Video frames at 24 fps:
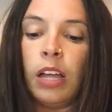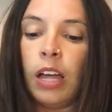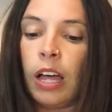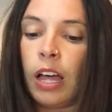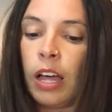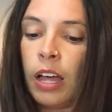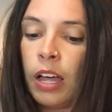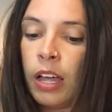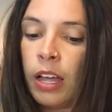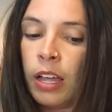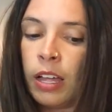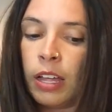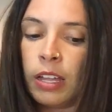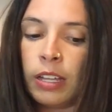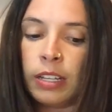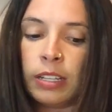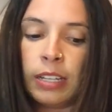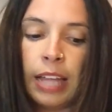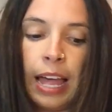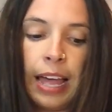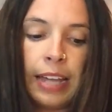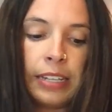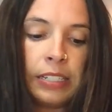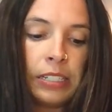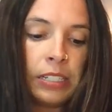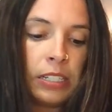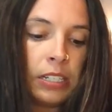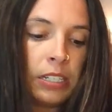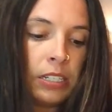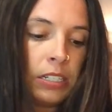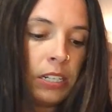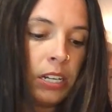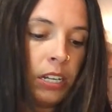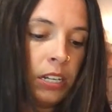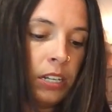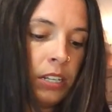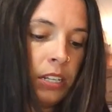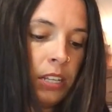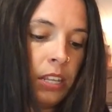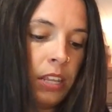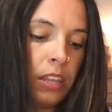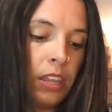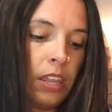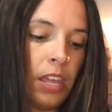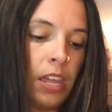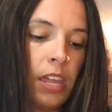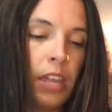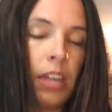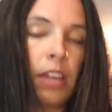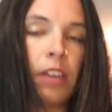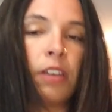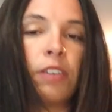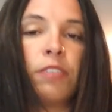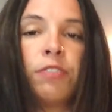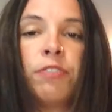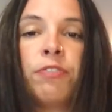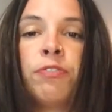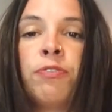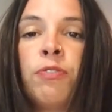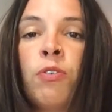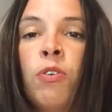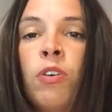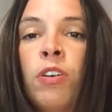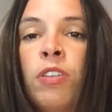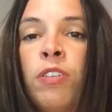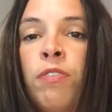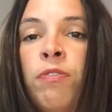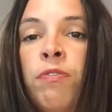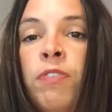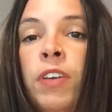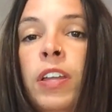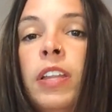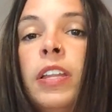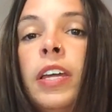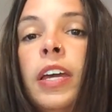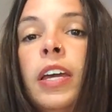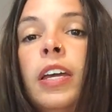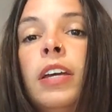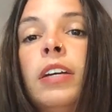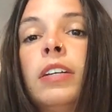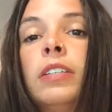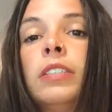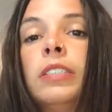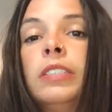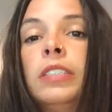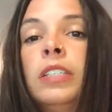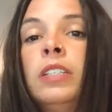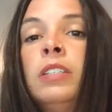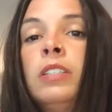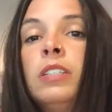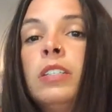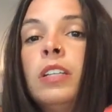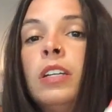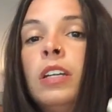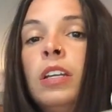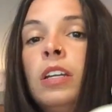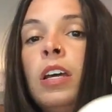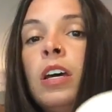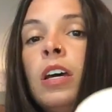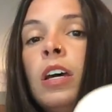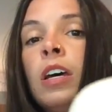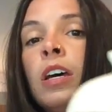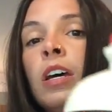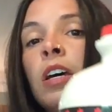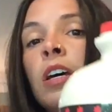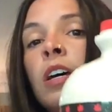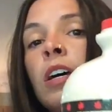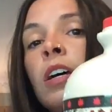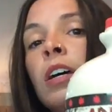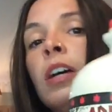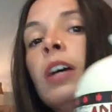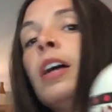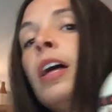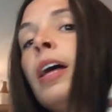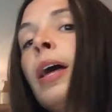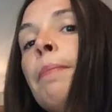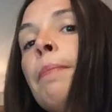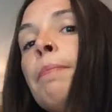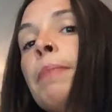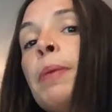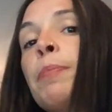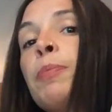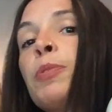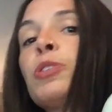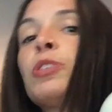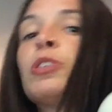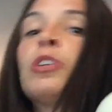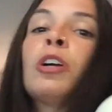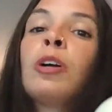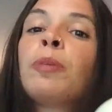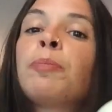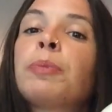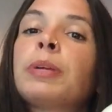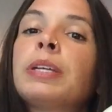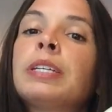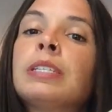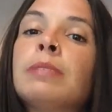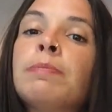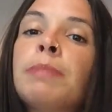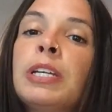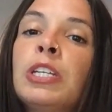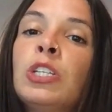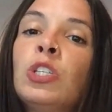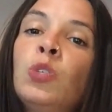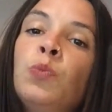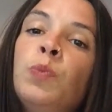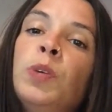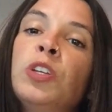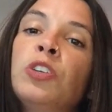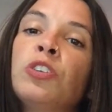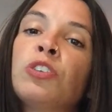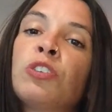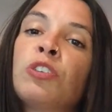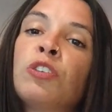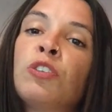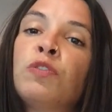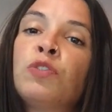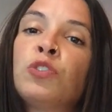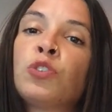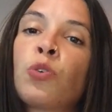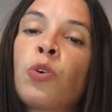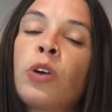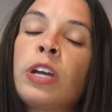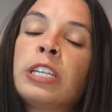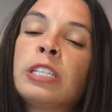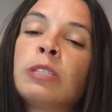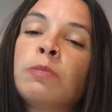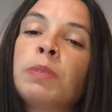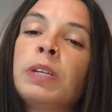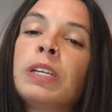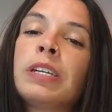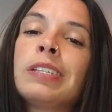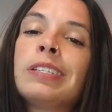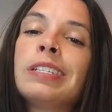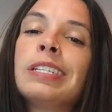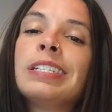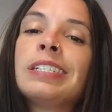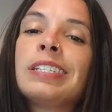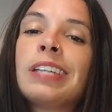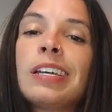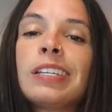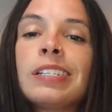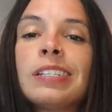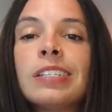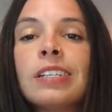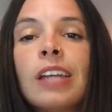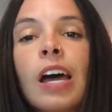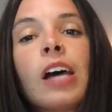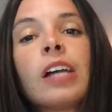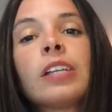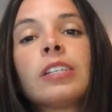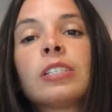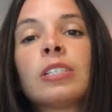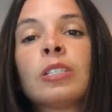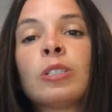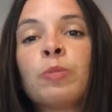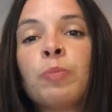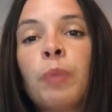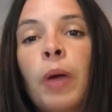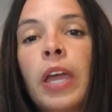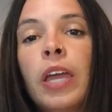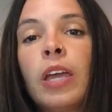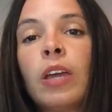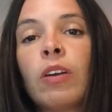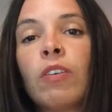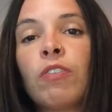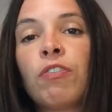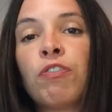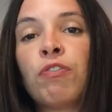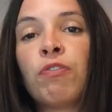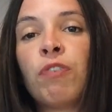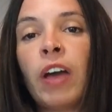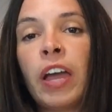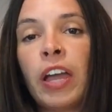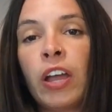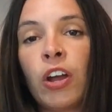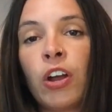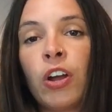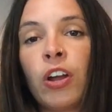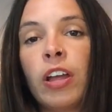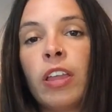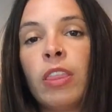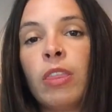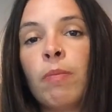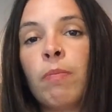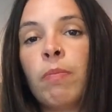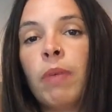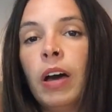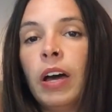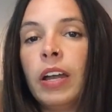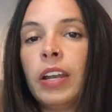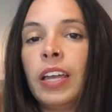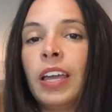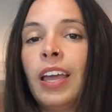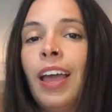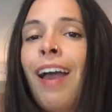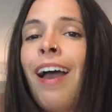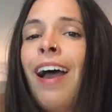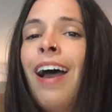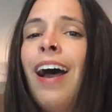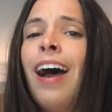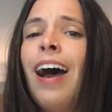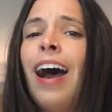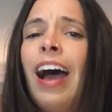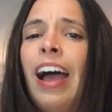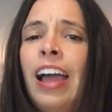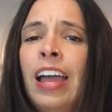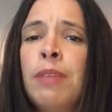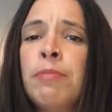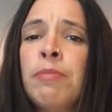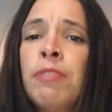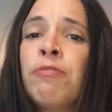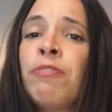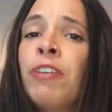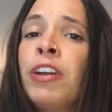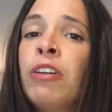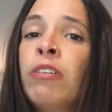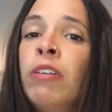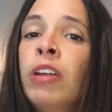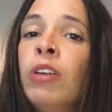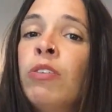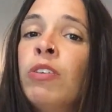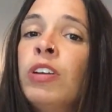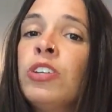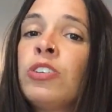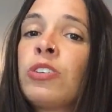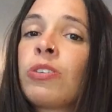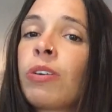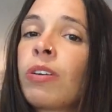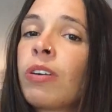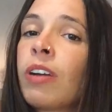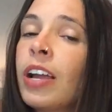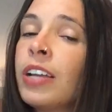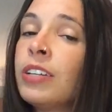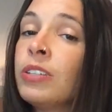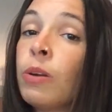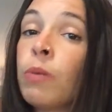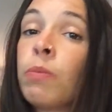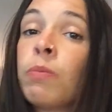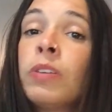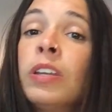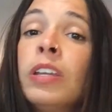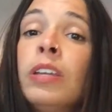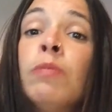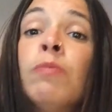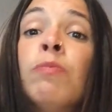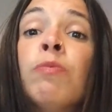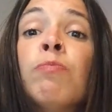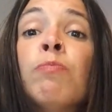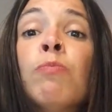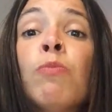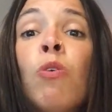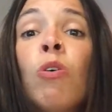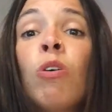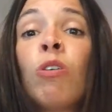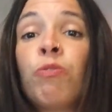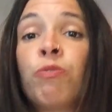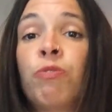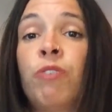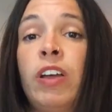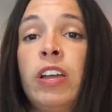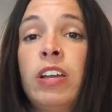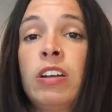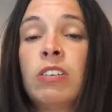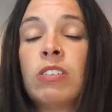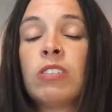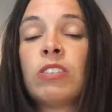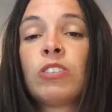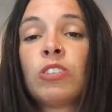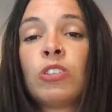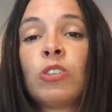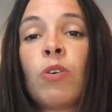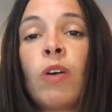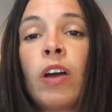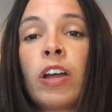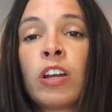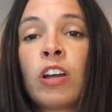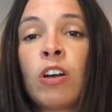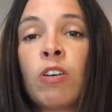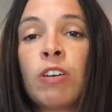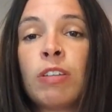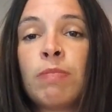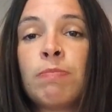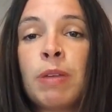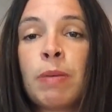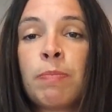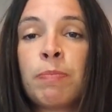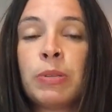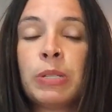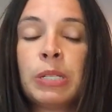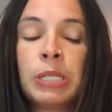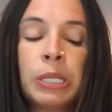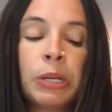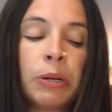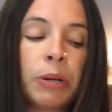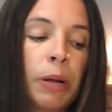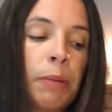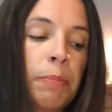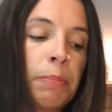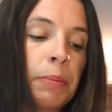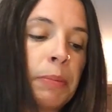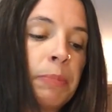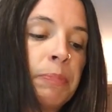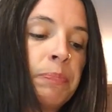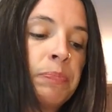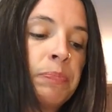Last thing for the filling. Dun, dun, dun, dun. Maple syrup is my sweetener of choice because it does not spike fire in the body. I am a fiery creature. I don't need more fire, so I go with maple syrup.